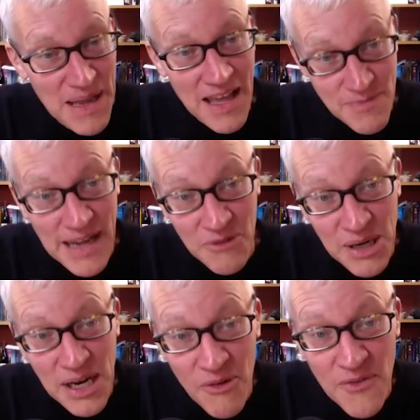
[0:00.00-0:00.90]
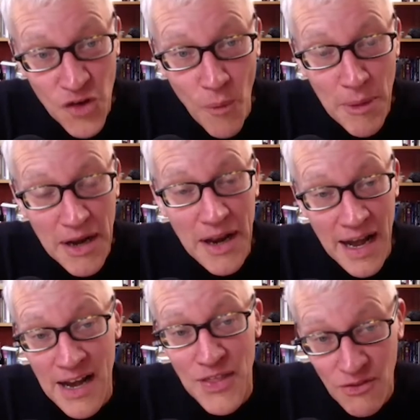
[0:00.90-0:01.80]
has been a recurrent phenomenon.
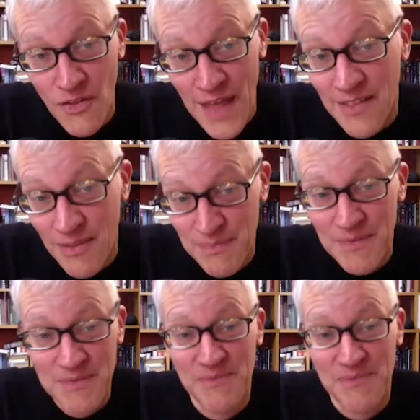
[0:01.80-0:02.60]
And I think that that's,